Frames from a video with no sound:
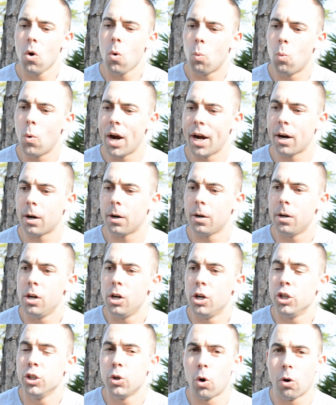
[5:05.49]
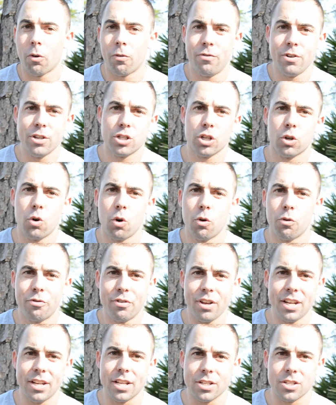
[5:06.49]
where your physical
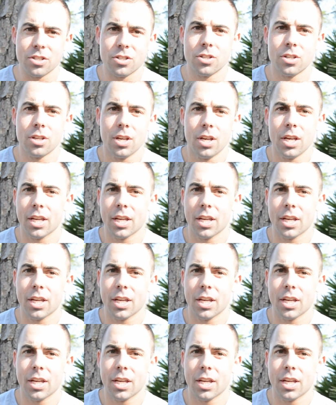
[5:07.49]
fitness